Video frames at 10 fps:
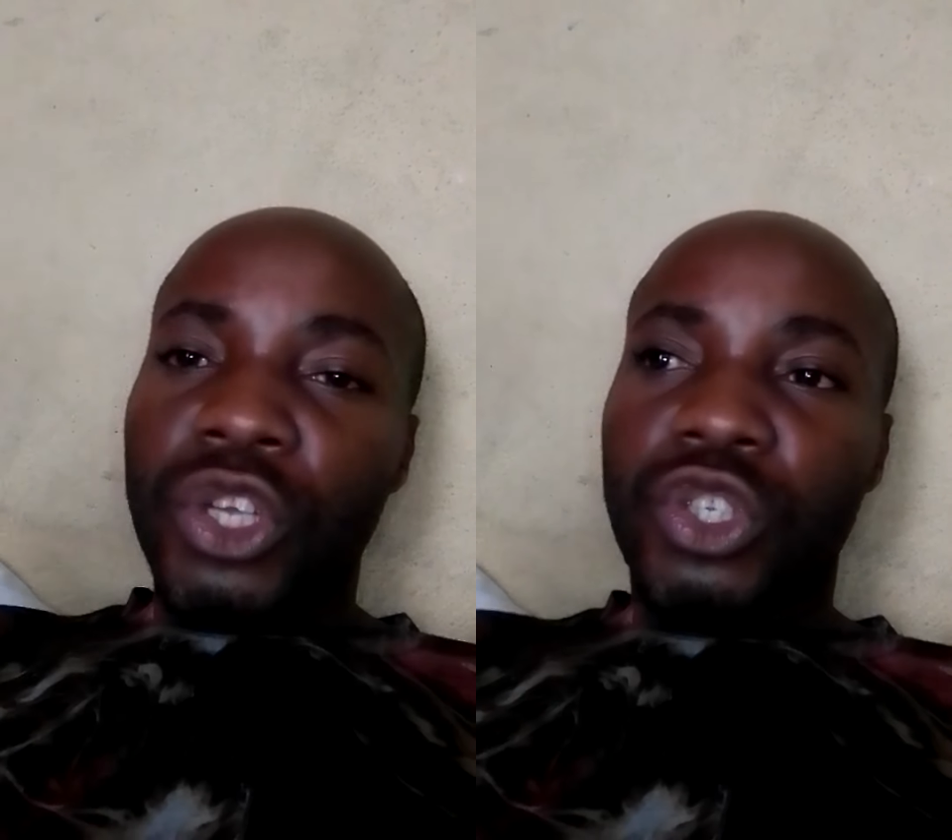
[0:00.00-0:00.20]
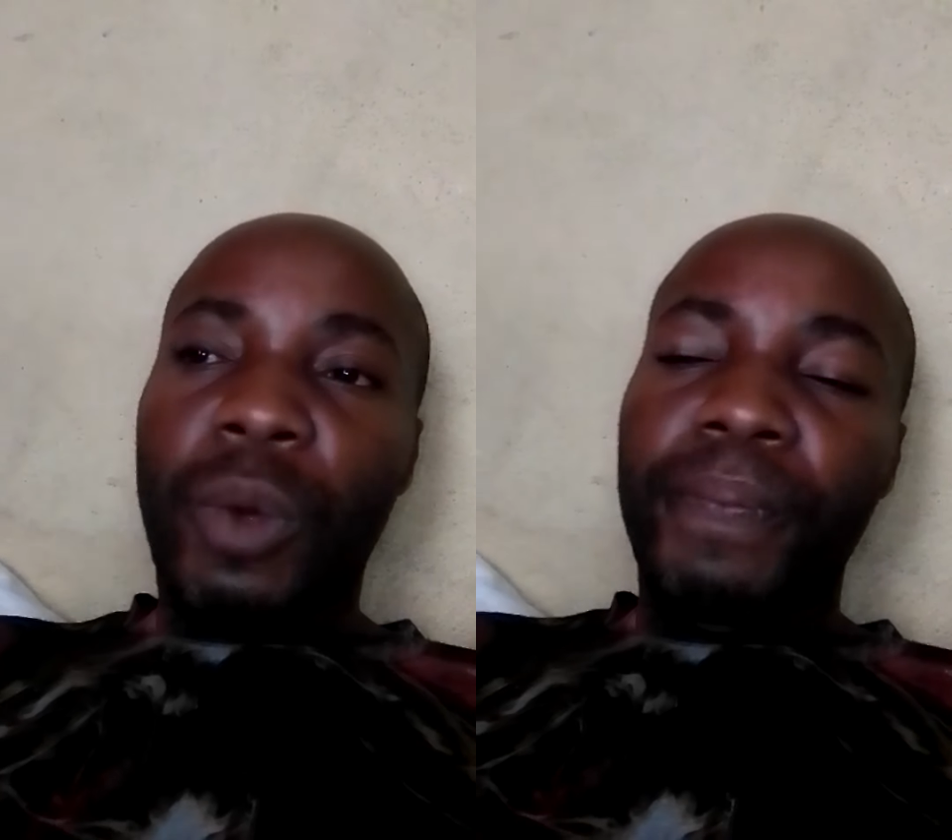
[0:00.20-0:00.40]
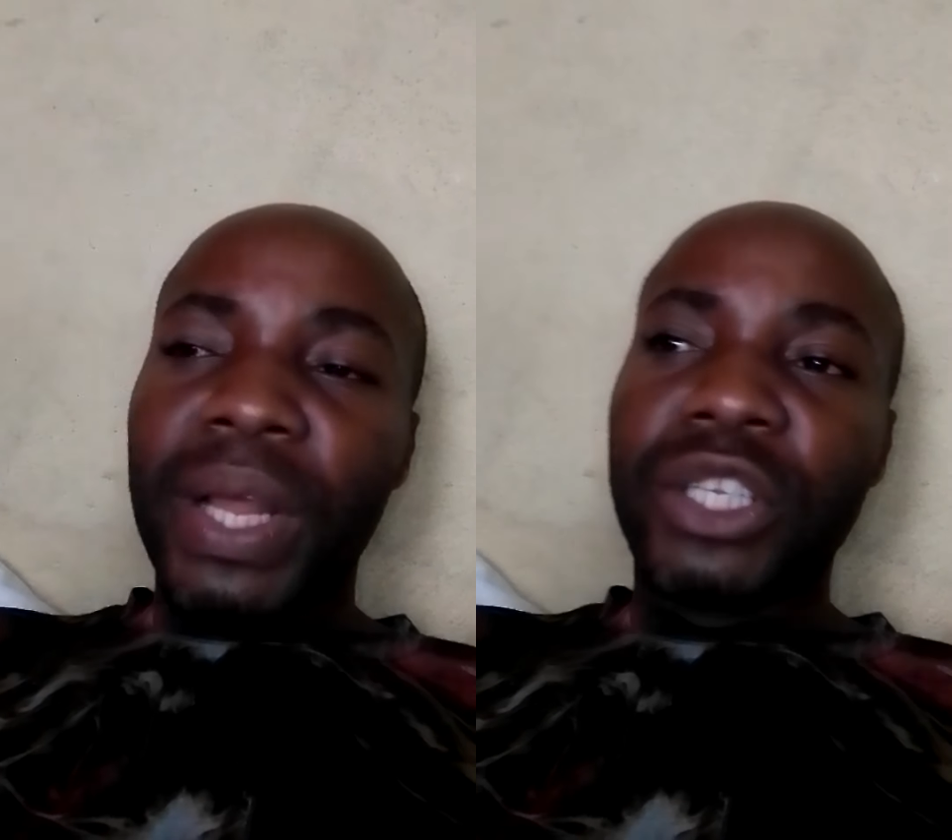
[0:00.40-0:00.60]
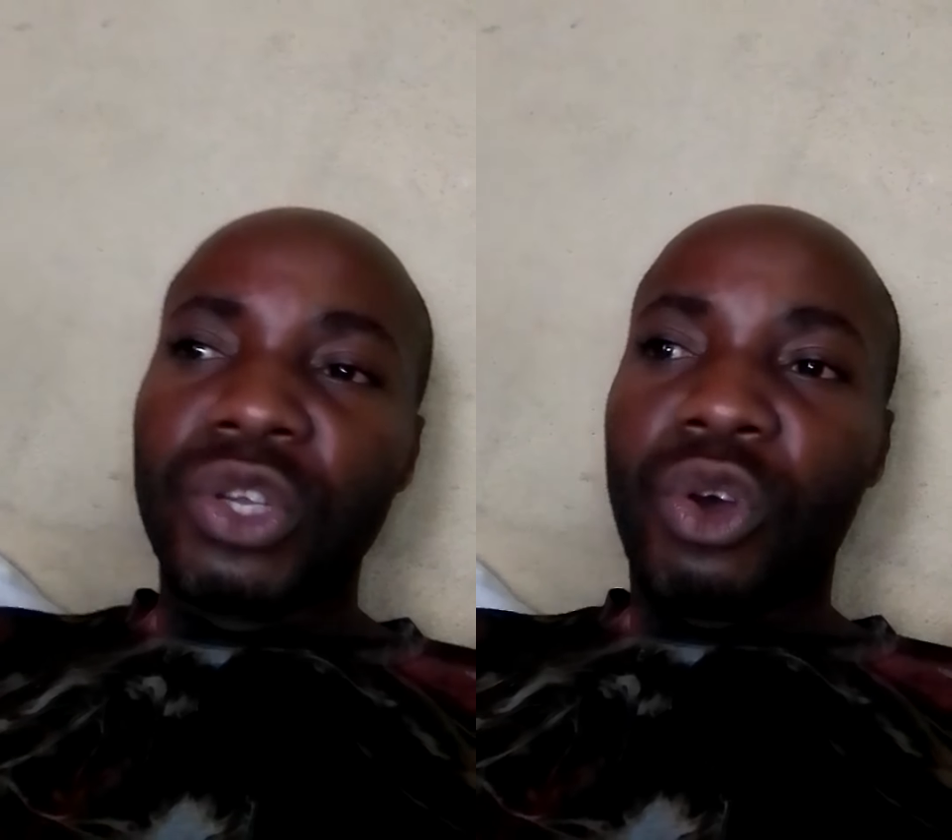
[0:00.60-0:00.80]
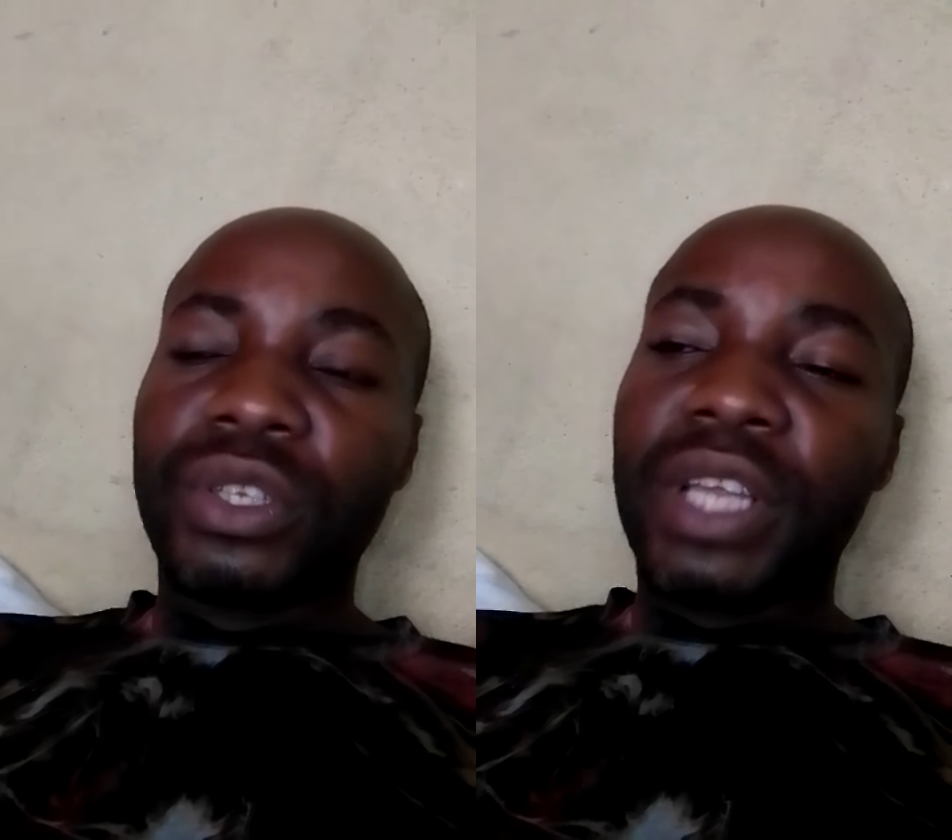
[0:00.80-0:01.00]
Some
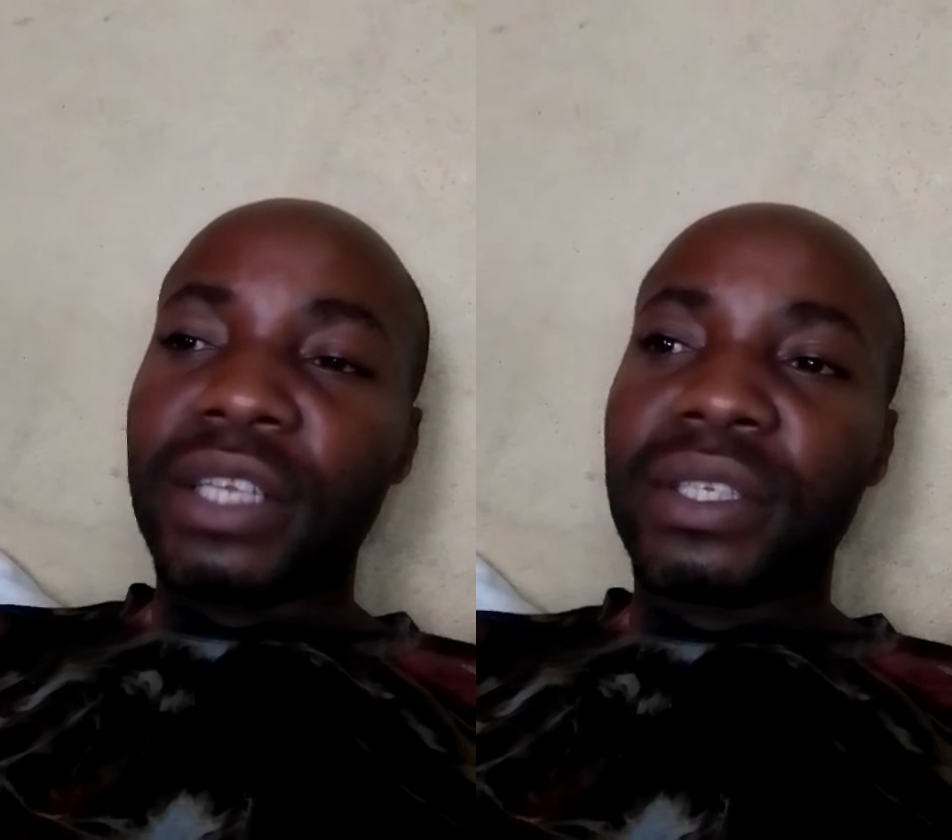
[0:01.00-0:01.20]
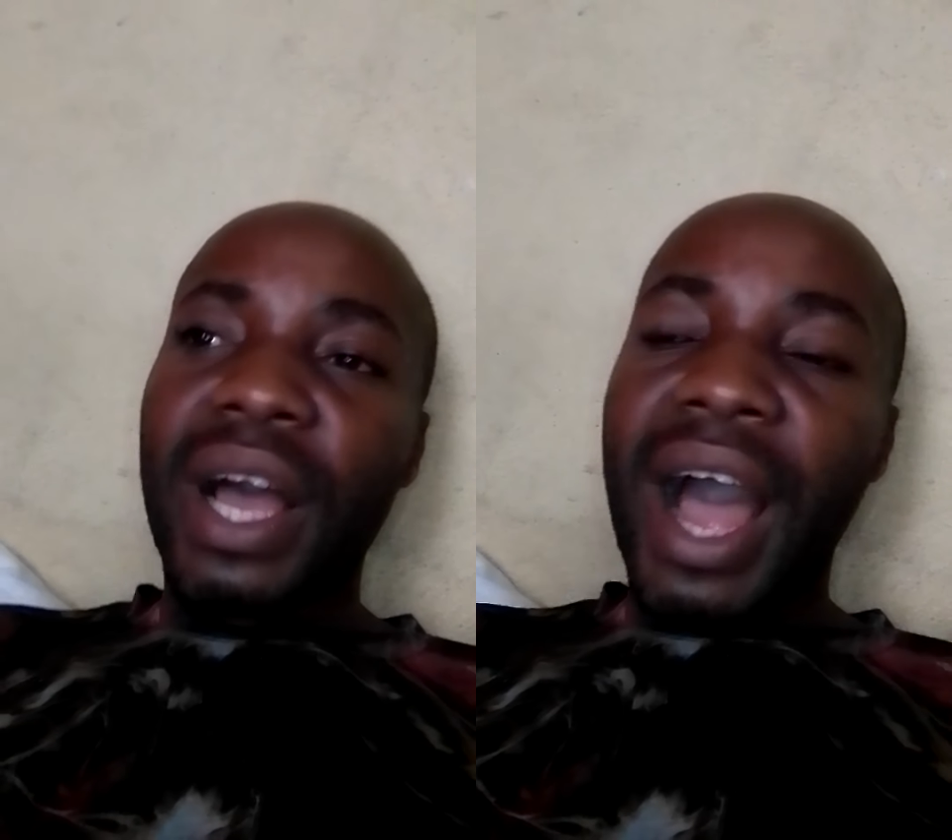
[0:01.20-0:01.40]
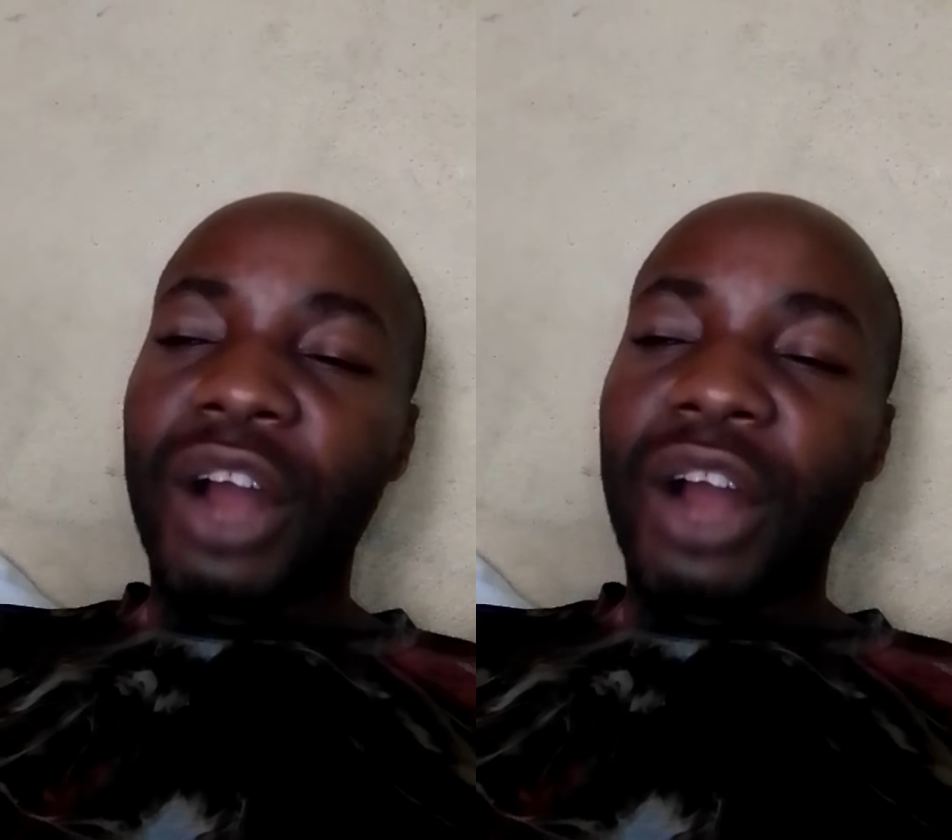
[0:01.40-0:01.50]
plastic contents